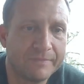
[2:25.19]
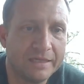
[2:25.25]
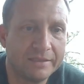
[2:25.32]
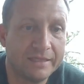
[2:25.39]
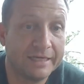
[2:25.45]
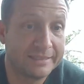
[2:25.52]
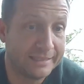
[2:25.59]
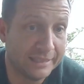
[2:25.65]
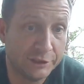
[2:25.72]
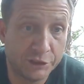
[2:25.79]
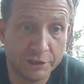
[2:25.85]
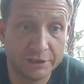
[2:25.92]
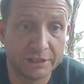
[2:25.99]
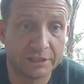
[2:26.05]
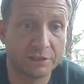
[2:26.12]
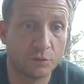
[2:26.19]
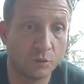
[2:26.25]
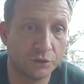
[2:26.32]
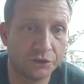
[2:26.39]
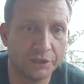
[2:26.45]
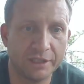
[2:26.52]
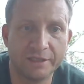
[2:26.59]
taxation is
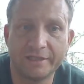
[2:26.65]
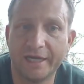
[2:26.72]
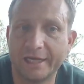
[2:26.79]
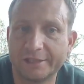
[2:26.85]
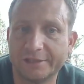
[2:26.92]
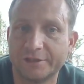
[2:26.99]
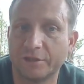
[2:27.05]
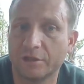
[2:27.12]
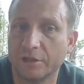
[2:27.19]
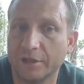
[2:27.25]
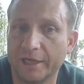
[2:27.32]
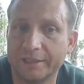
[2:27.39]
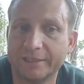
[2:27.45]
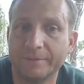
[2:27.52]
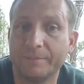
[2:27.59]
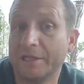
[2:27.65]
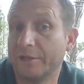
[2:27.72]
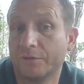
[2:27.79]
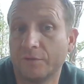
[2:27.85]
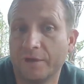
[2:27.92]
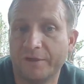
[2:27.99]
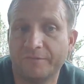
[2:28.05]
extortion, and taxes are collected by the
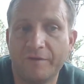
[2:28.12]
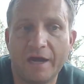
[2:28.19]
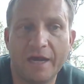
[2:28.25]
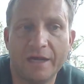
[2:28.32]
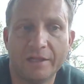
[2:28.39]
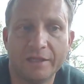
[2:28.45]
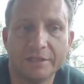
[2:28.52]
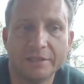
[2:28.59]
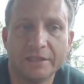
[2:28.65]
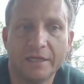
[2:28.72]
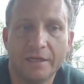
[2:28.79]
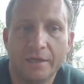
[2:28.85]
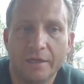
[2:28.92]
threat of violence.